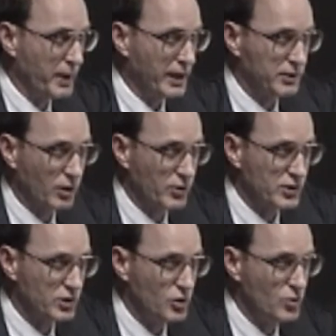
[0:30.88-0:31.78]
about
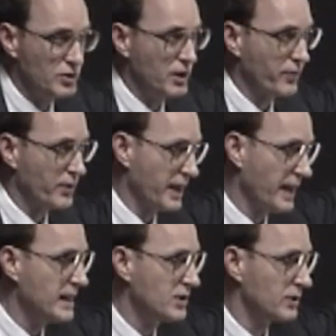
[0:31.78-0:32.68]
those two different
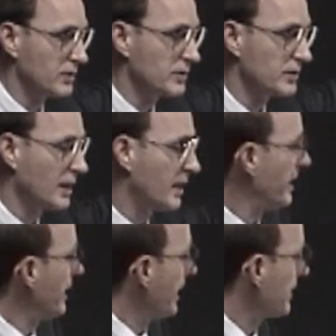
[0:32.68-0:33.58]
ages,
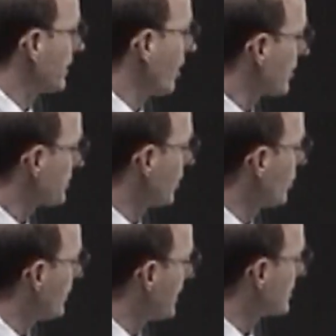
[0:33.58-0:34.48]
and they
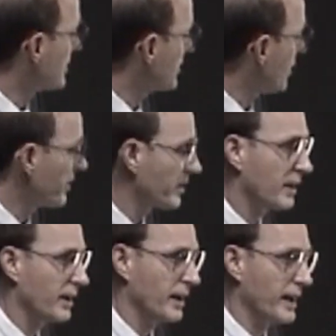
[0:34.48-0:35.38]
also
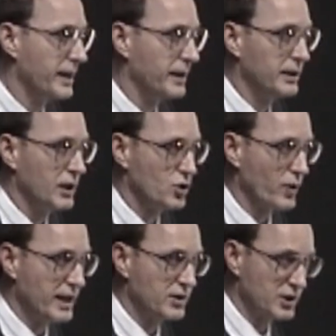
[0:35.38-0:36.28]
inserted a
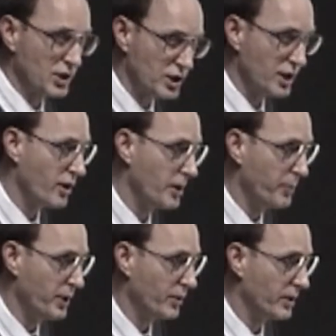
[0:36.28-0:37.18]

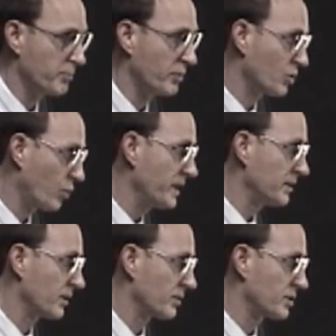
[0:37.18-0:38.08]
transitionary period
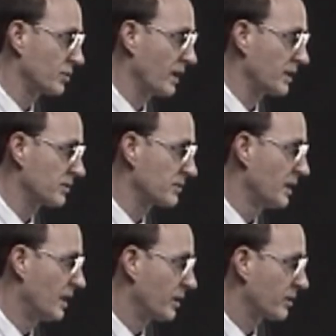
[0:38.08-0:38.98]
between those two ages
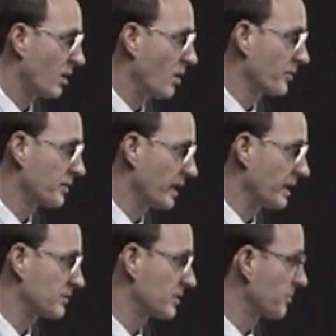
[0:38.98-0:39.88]
called the
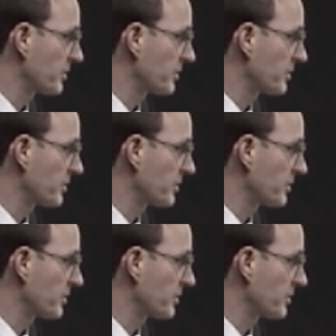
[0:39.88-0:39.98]
days of the